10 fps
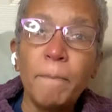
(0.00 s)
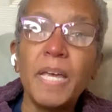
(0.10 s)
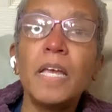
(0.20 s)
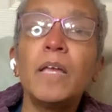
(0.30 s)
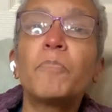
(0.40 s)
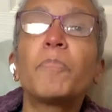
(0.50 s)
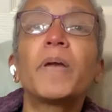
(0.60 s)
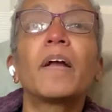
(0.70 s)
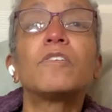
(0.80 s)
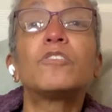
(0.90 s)
be
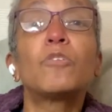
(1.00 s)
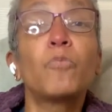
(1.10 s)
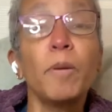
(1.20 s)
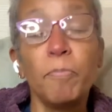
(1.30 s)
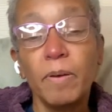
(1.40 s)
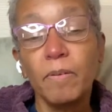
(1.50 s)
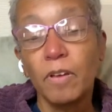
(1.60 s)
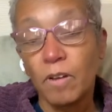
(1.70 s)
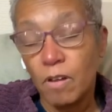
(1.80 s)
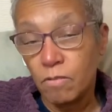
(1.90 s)
prepared to rip
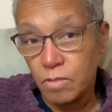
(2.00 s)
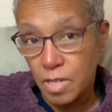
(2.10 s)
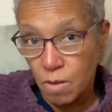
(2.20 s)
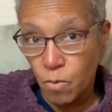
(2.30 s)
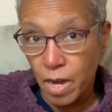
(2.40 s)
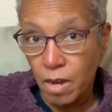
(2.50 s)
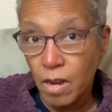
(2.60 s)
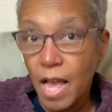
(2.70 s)
your own knitwear